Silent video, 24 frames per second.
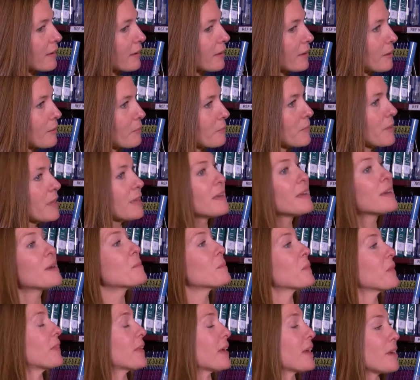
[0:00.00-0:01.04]
Um,
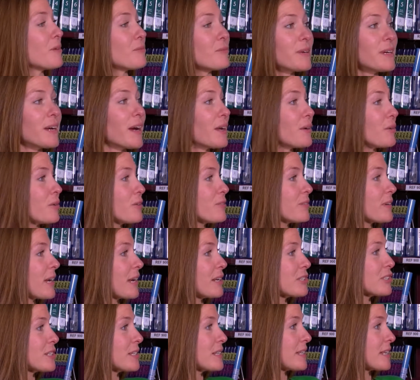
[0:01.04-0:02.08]
but then we got
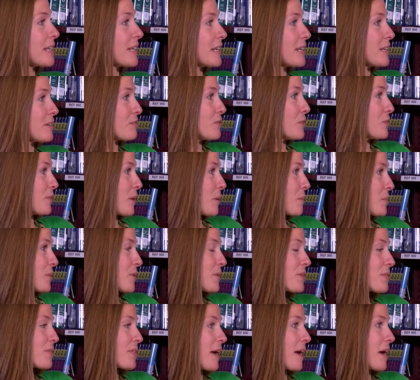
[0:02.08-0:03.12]
notification at the end of
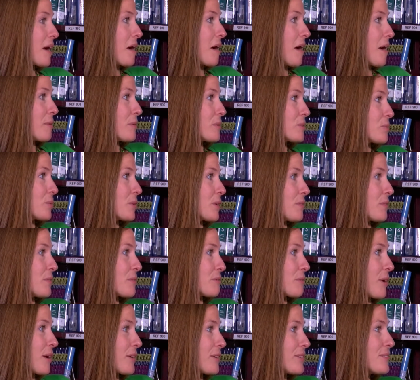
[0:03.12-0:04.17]
November that I was one of the
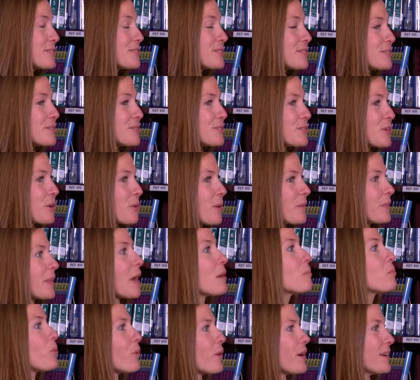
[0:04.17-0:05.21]
runners. And so at
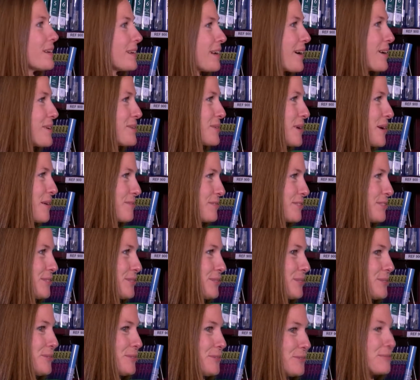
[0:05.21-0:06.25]
that point, now you have
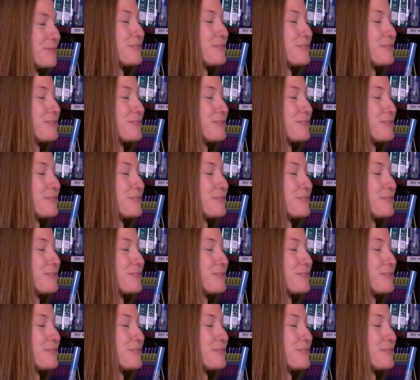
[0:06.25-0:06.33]
to